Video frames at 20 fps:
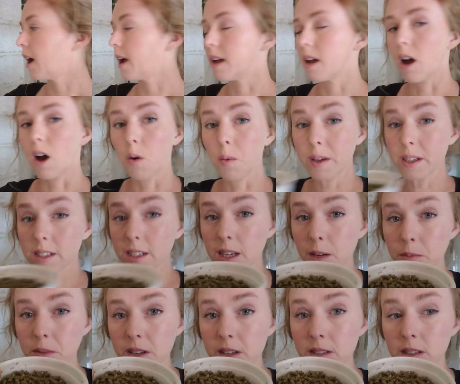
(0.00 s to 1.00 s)
I always
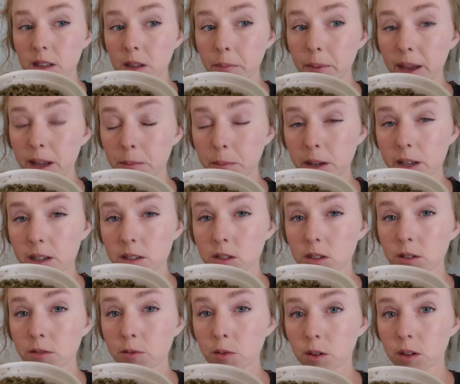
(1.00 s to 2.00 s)
keep these in the pen because
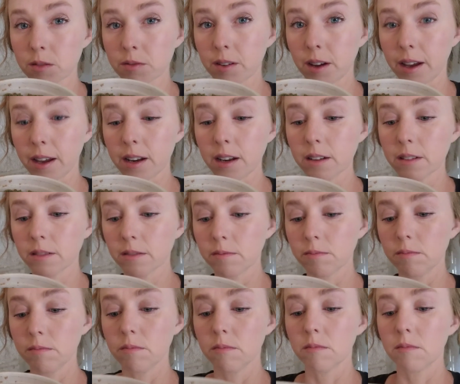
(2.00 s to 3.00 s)
they're fortified.
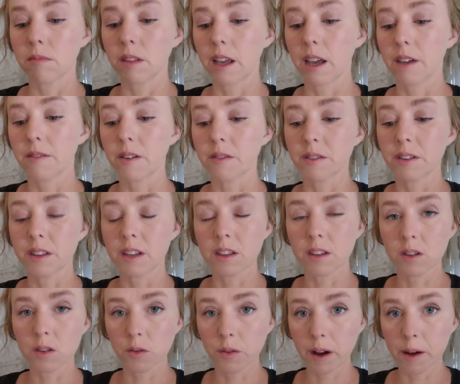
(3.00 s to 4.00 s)
They have everything
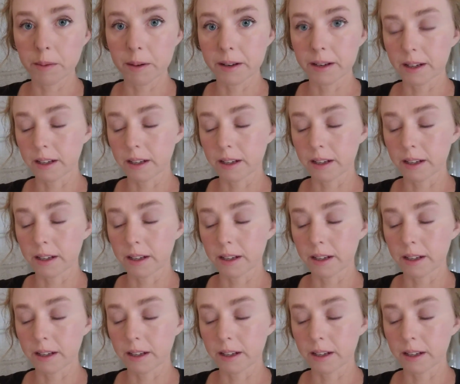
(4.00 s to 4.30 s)
that the rabbit